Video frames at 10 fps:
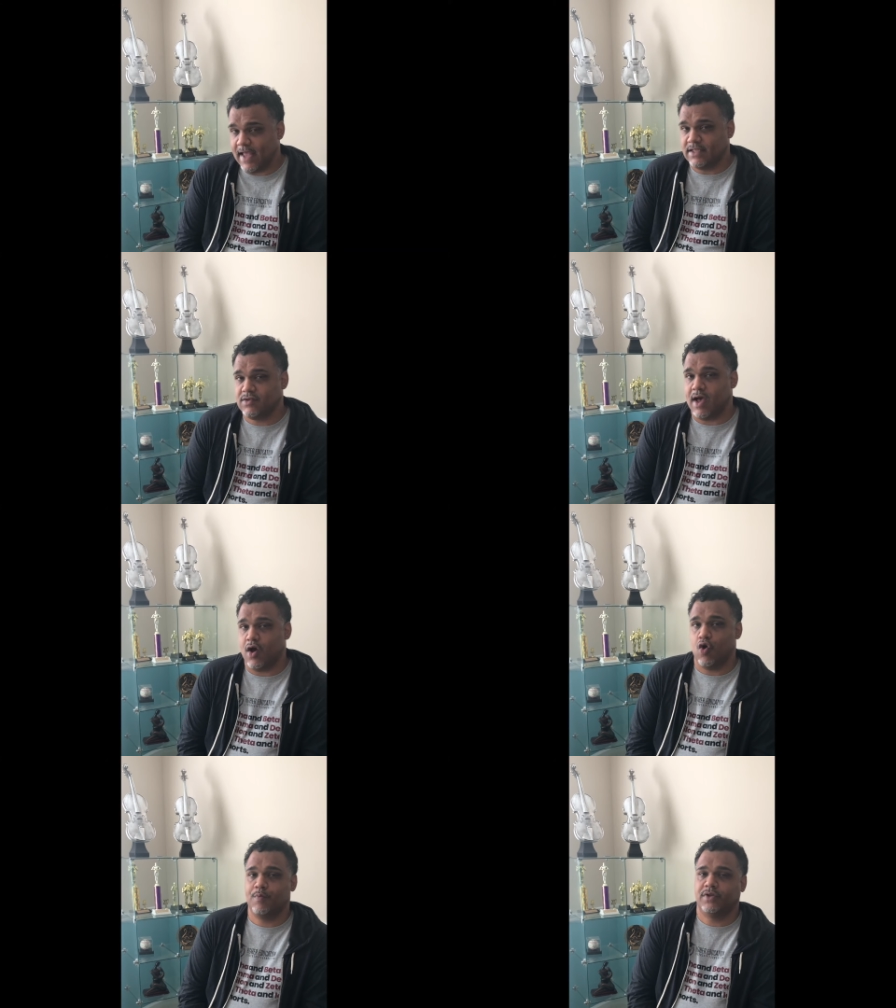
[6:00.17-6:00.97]
And so I
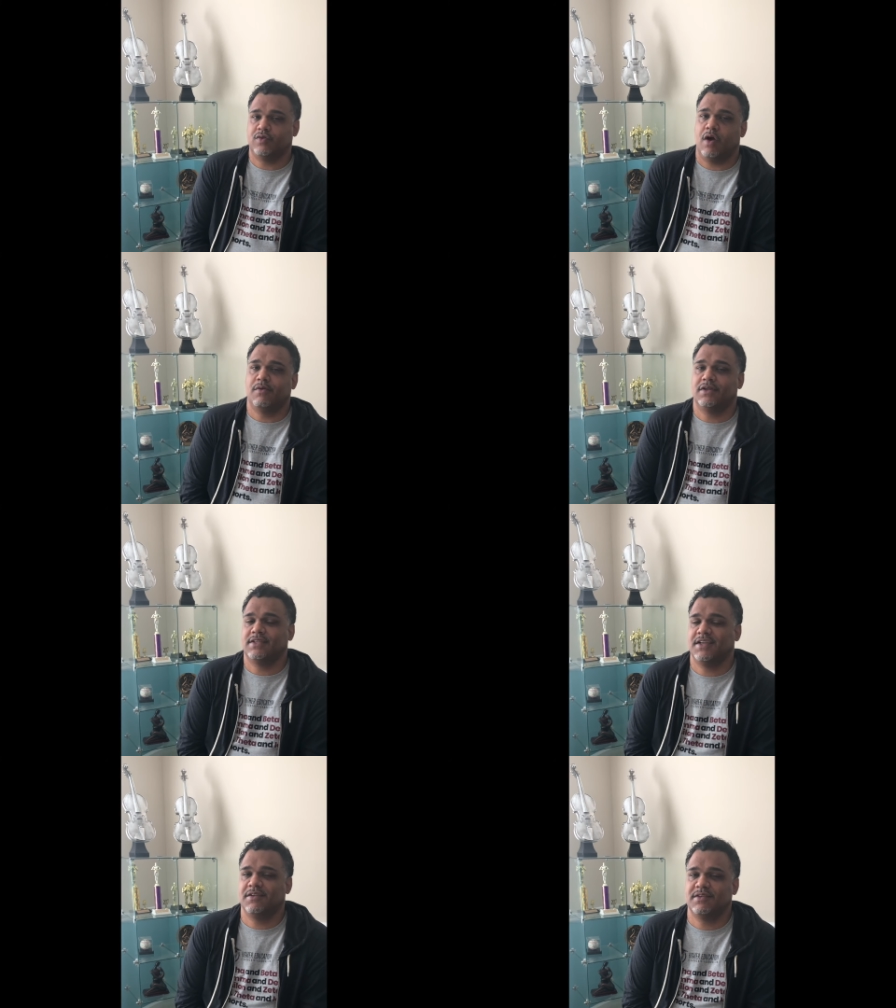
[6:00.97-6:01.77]
hope that you all will
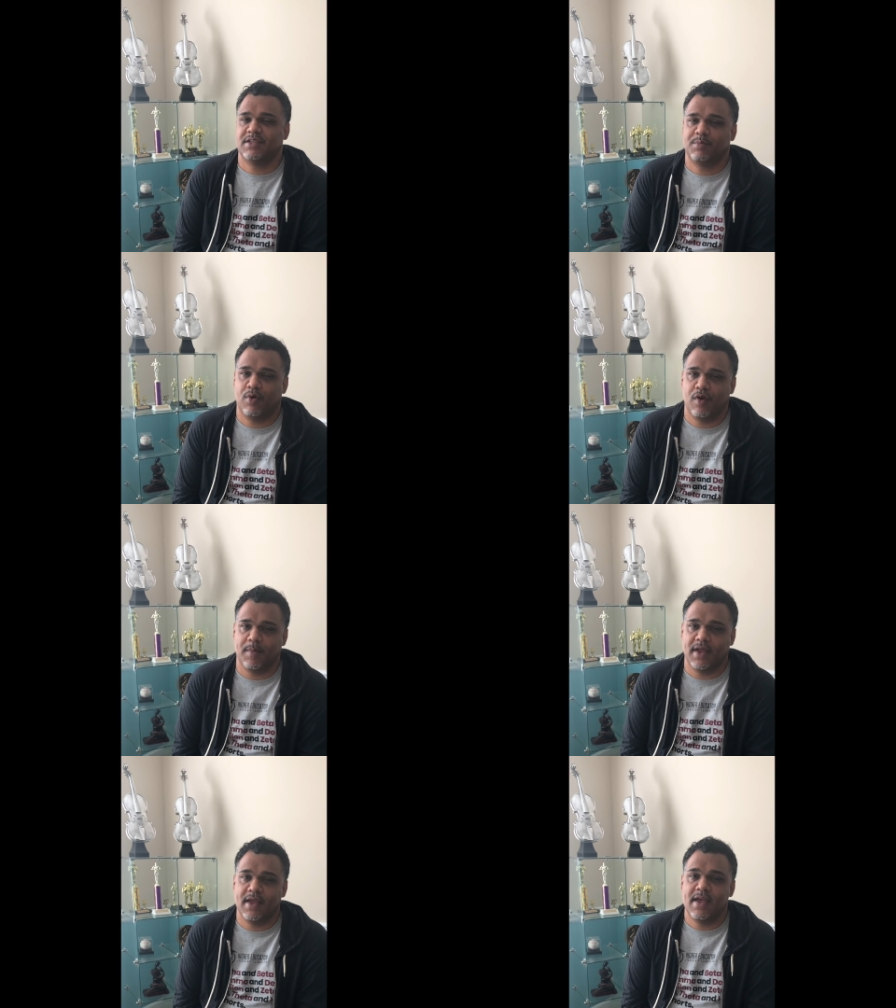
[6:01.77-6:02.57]
continue to support
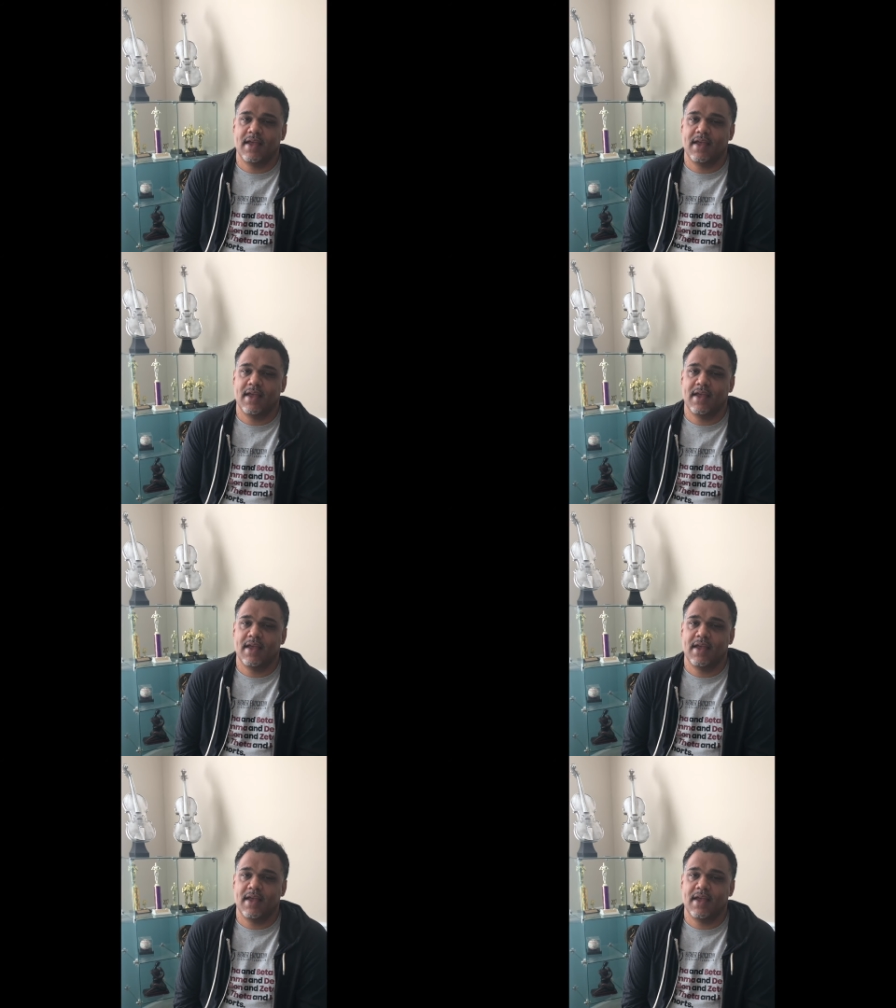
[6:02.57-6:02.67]
me